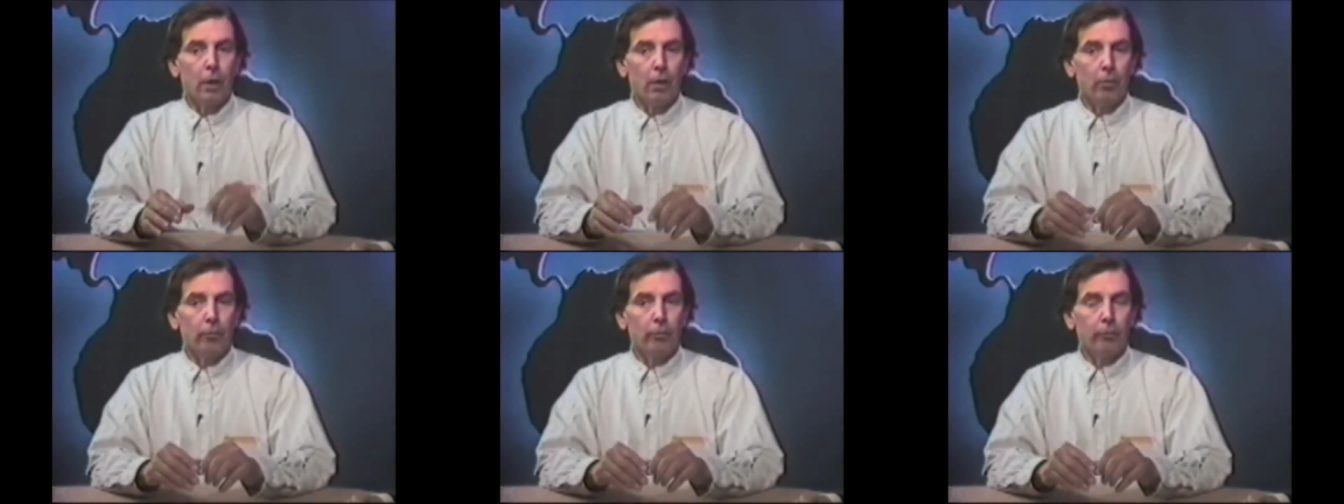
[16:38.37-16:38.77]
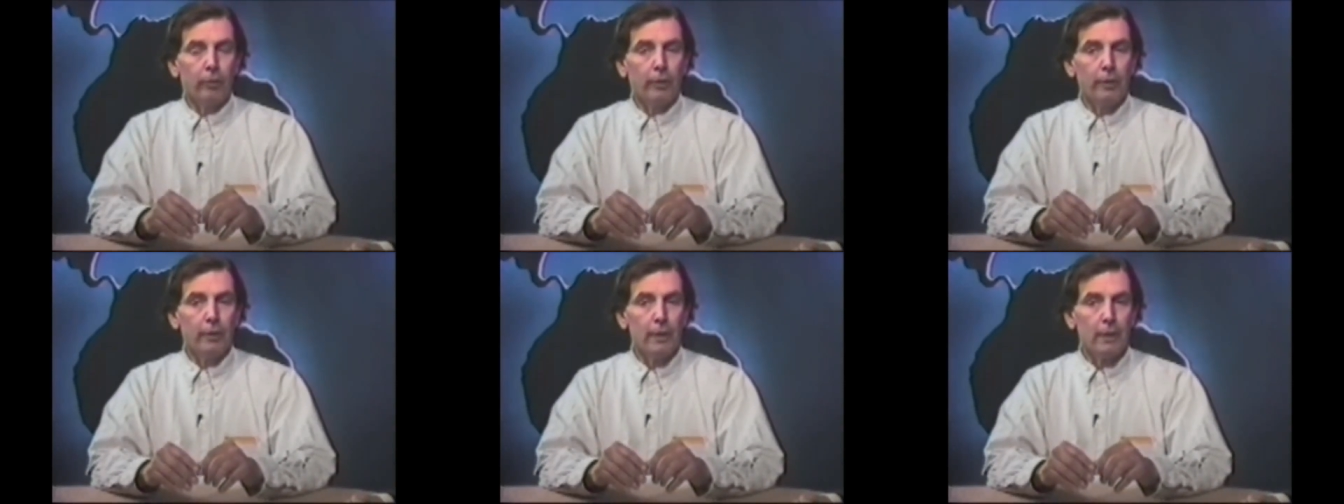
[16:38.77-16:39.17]

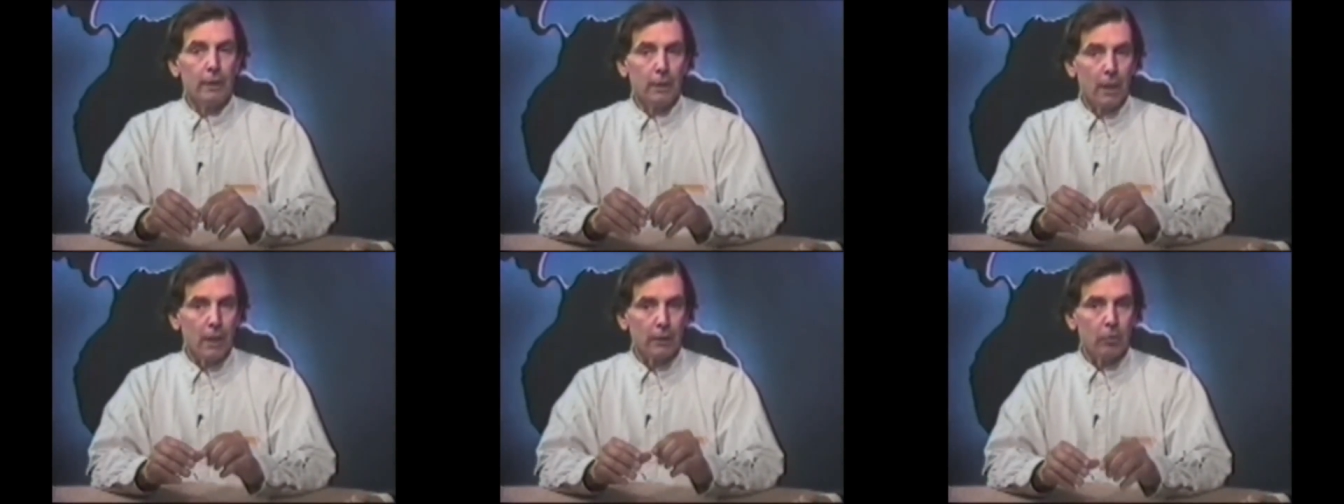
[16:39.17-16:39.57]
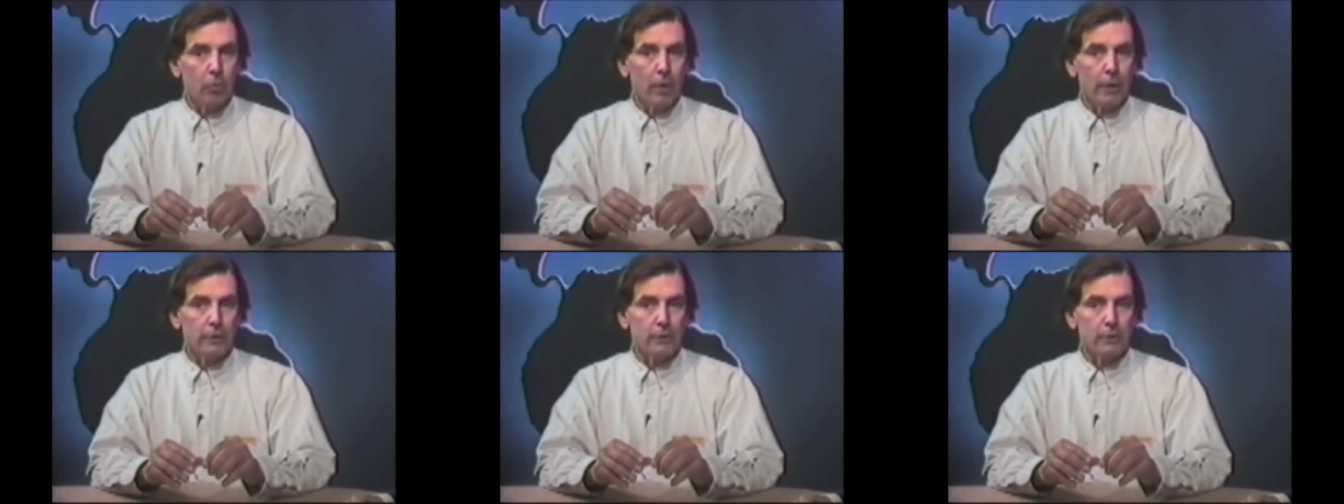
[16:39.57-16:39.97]
of the
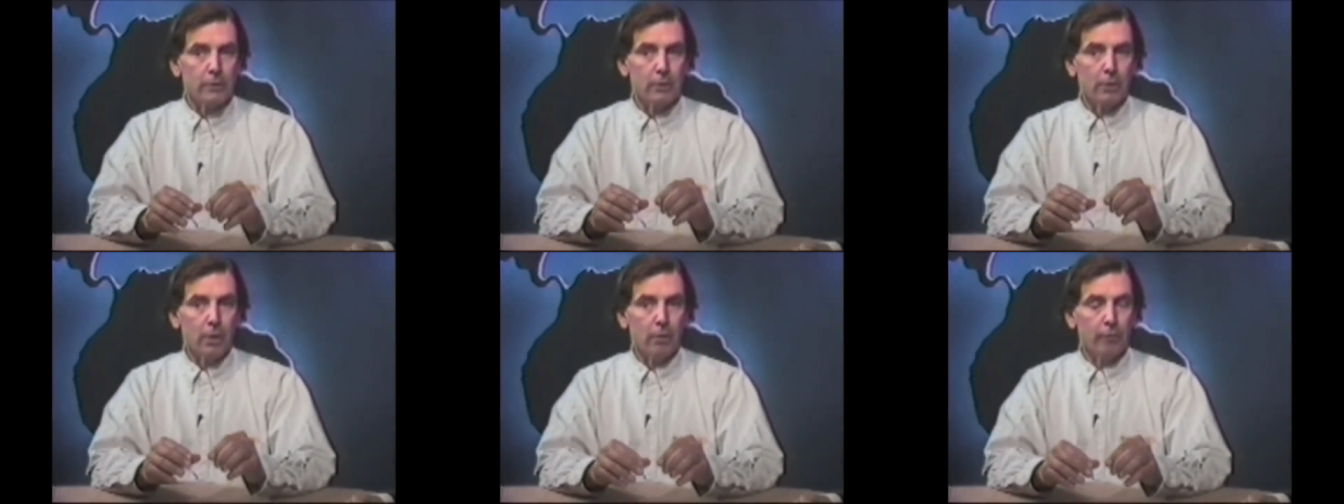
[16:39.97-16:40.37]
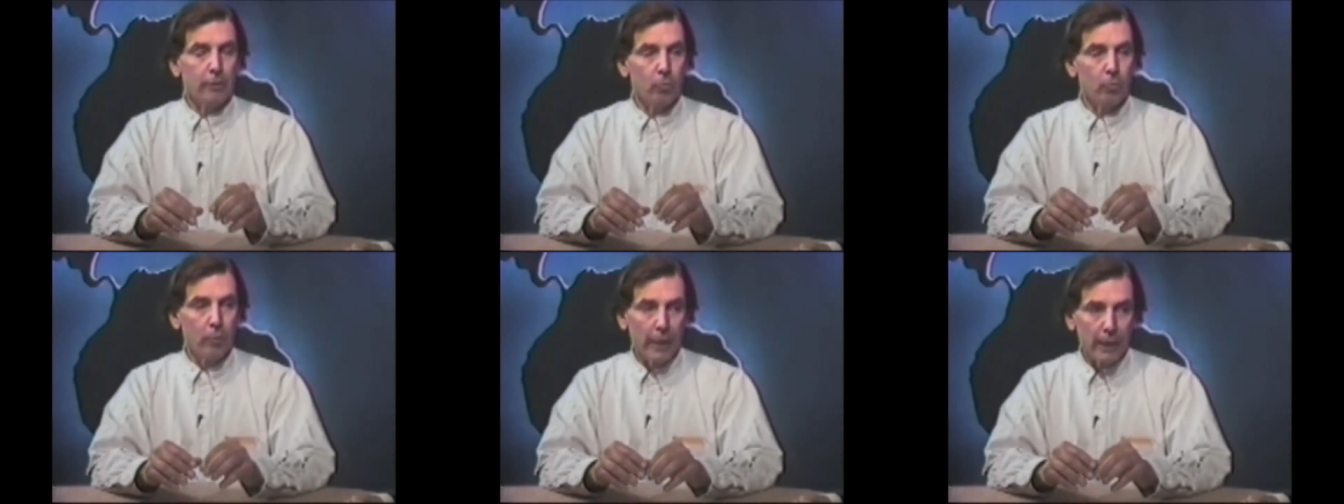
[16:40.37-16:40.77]
conquest
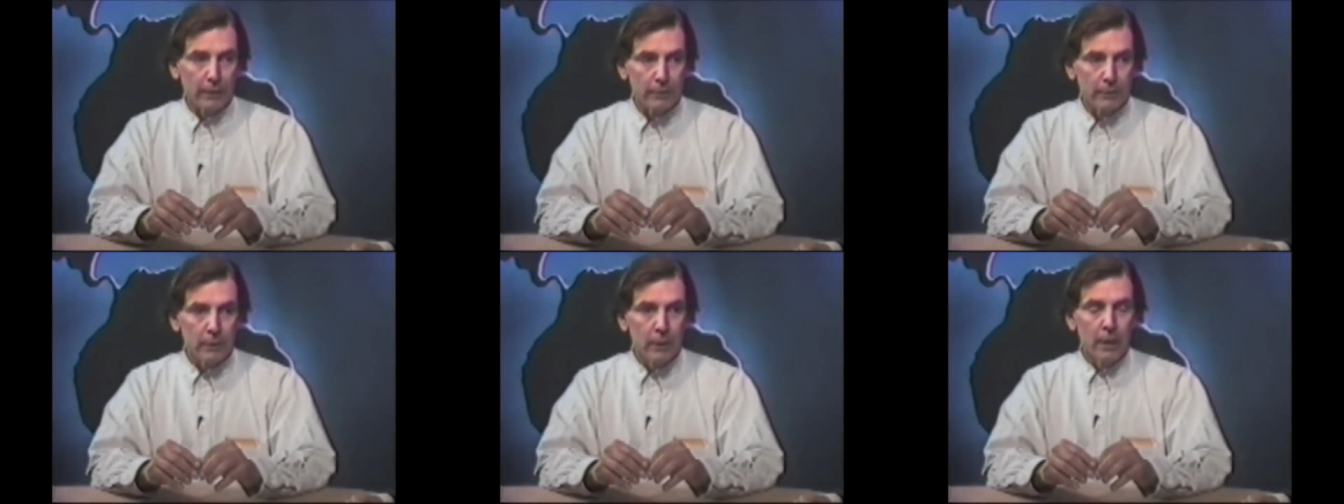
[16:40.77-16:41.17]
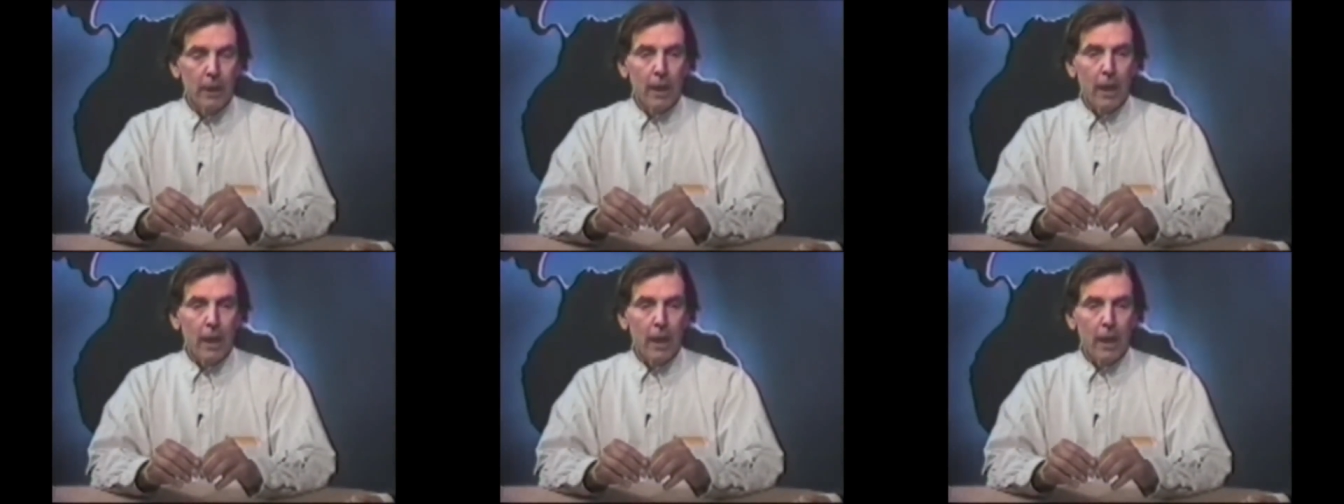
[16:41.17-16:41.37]
of the West.